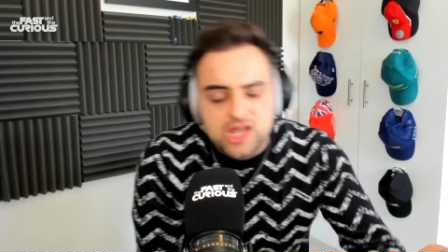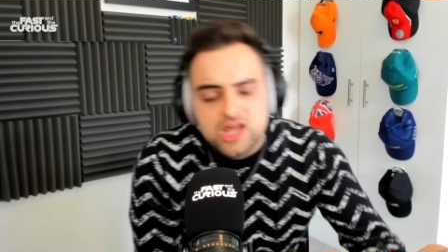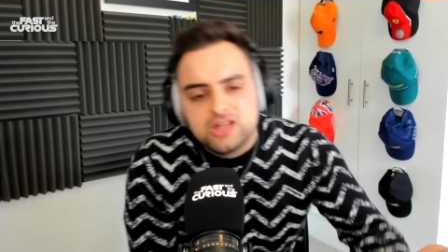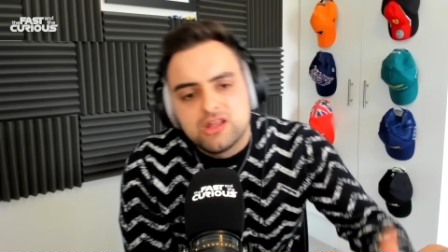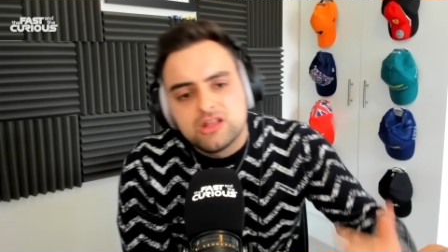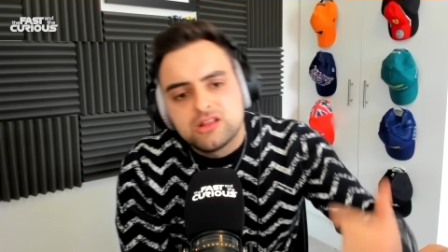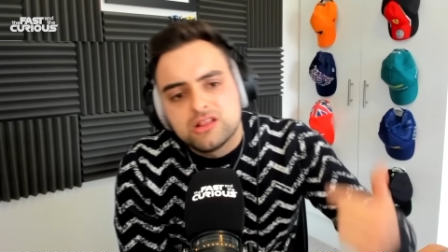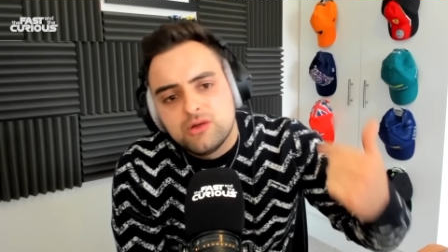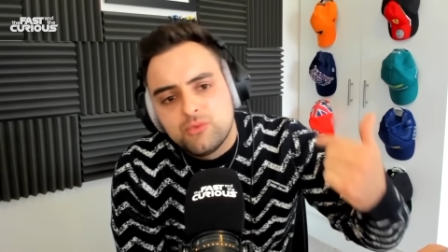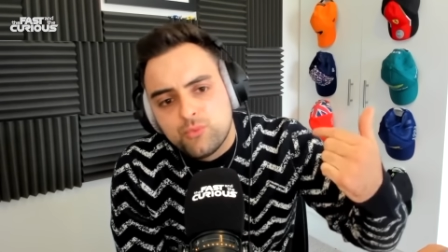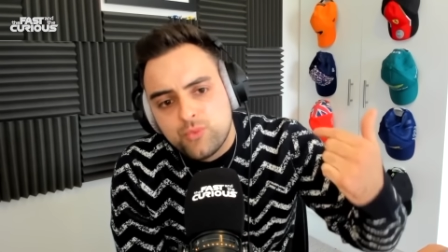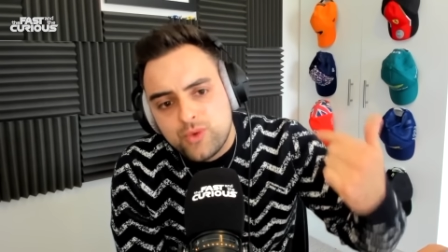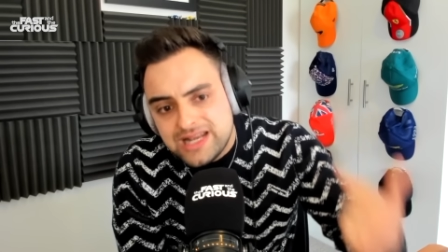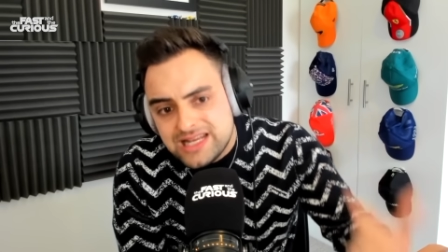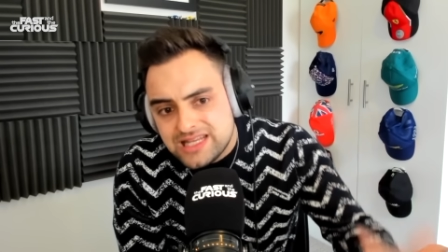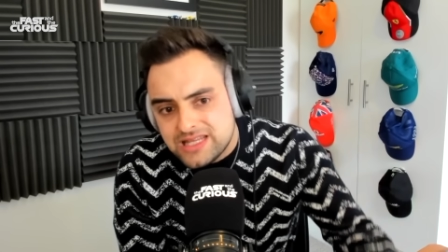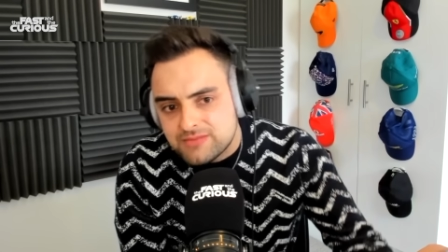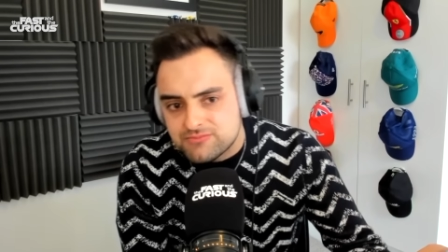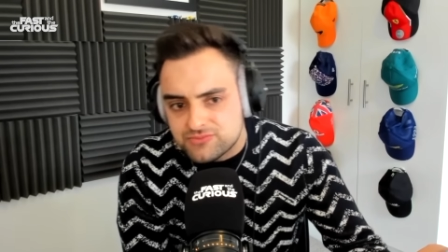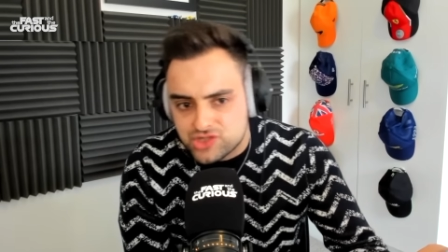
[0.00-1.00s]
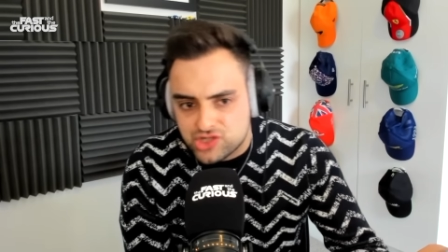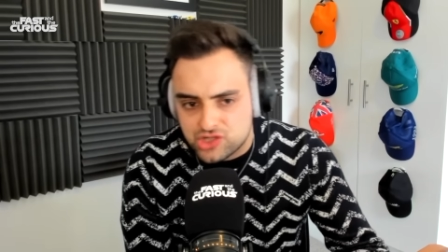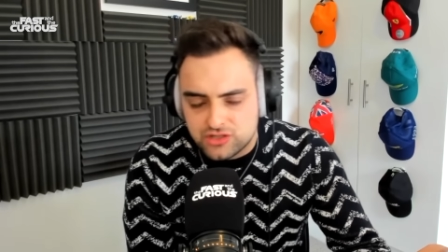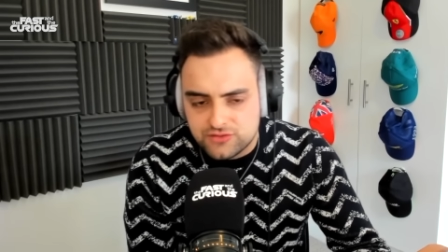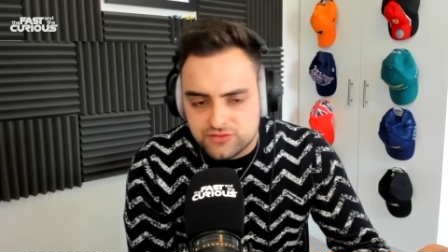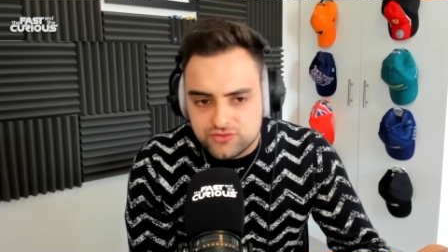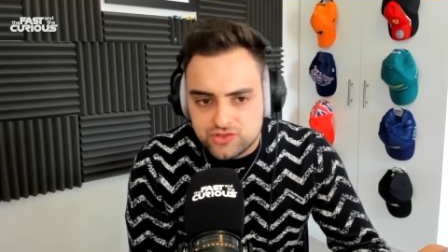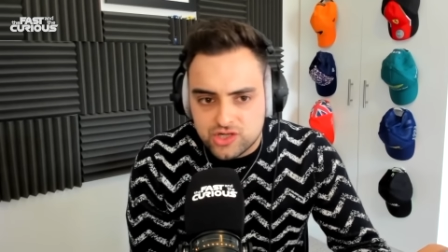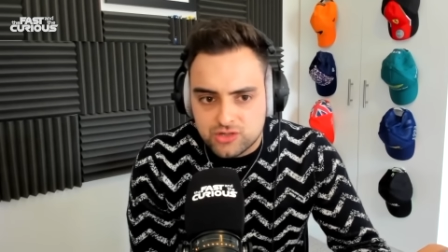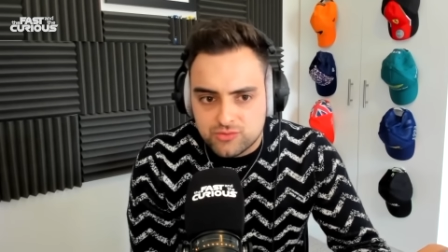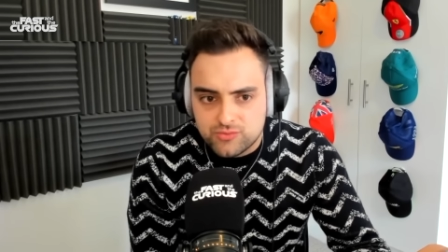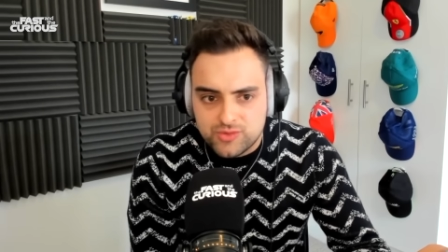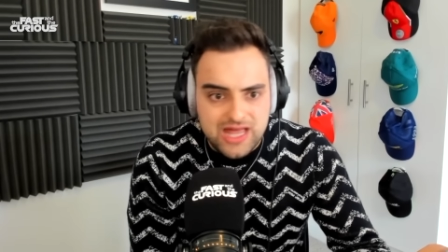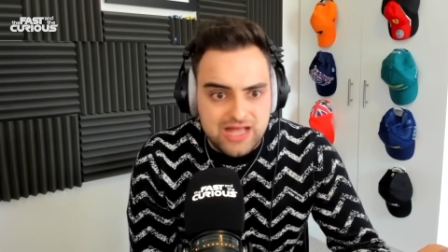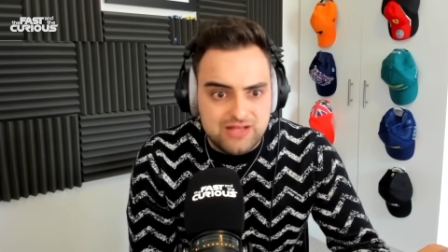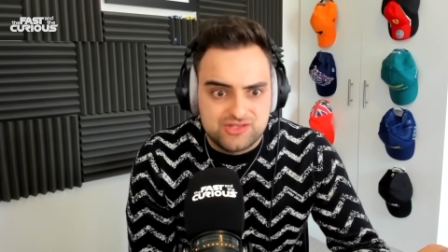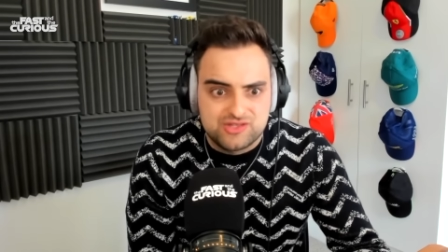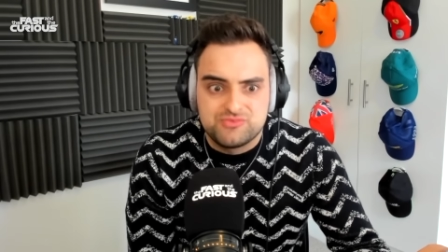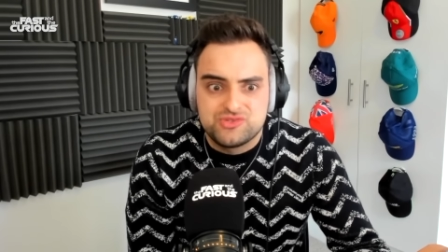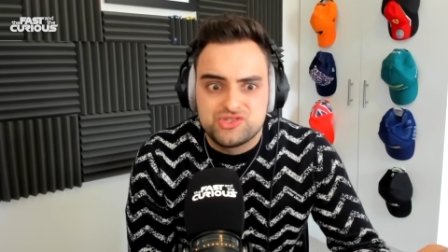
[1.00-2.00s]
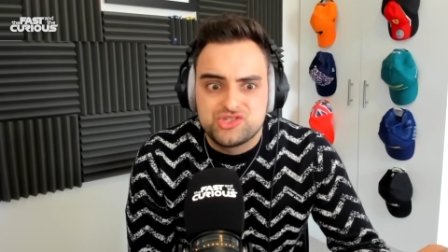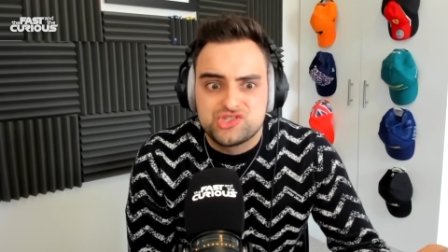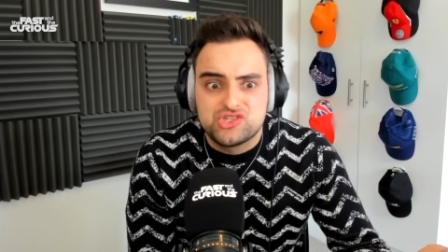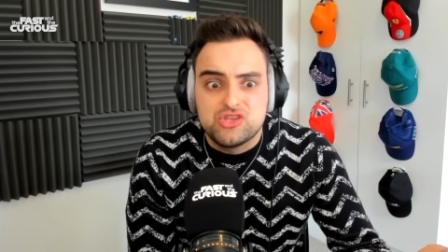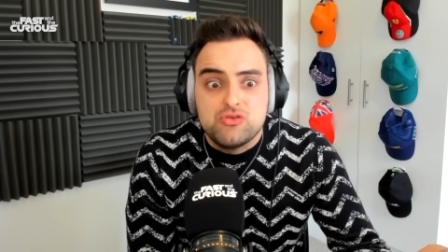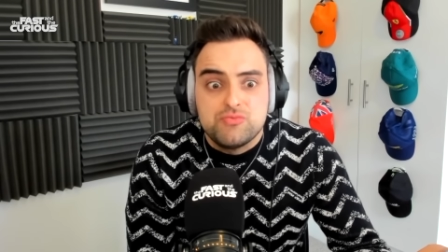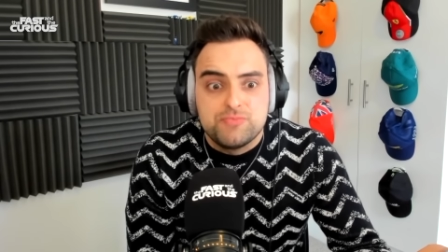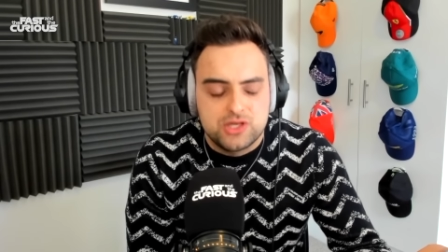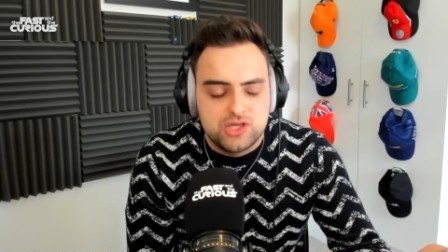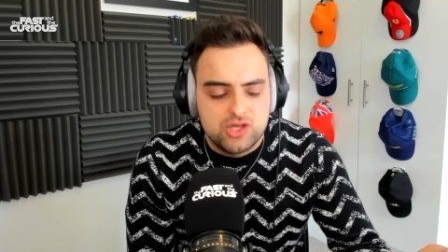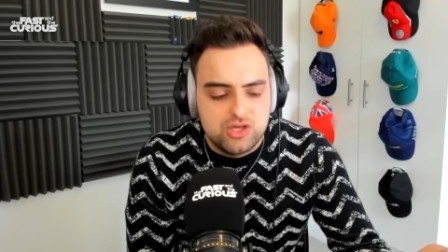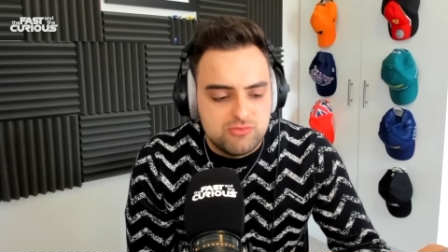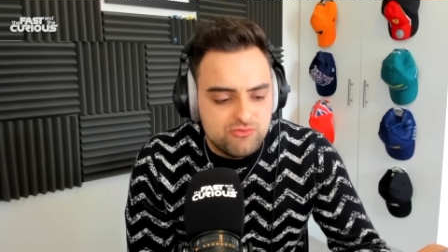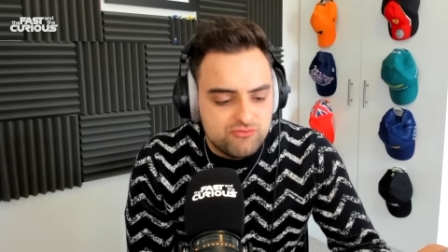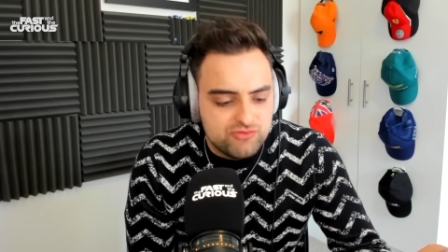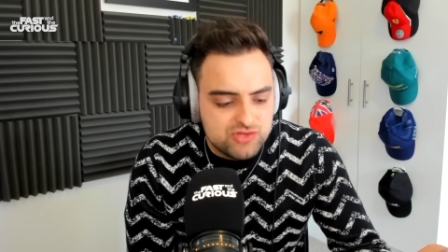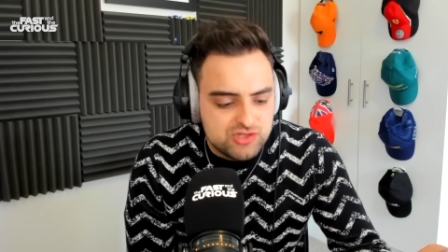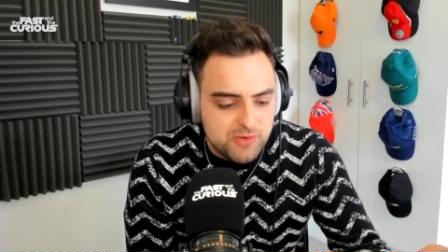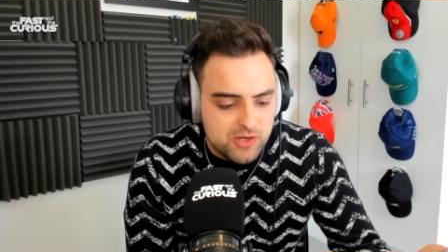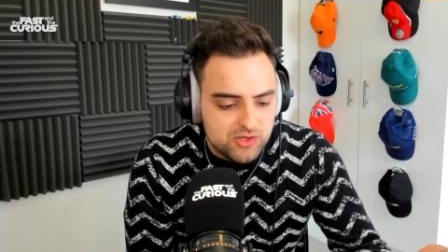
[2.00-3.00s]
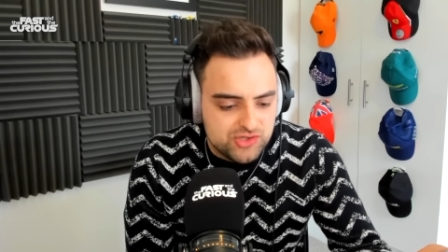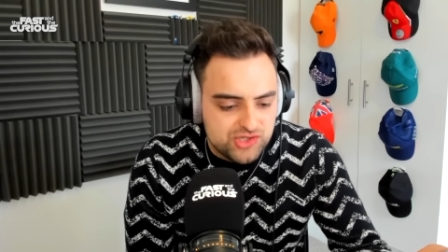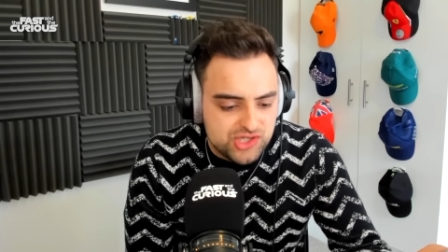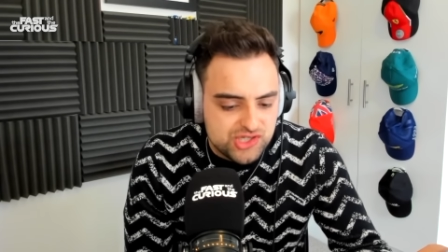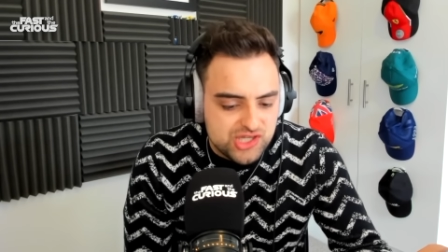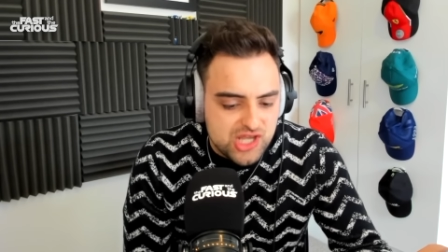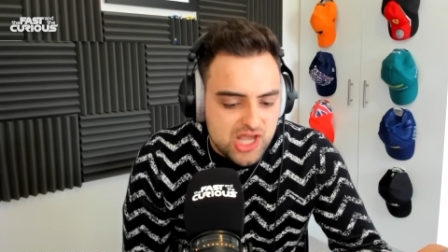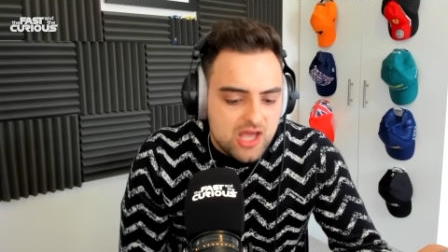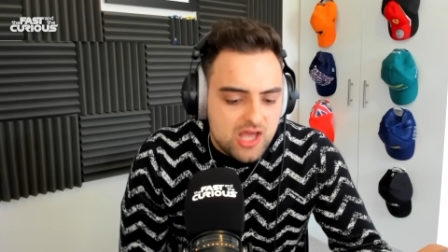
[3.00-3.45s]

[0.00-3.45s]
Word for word: not a lot Williams could have done without some superhuman responses,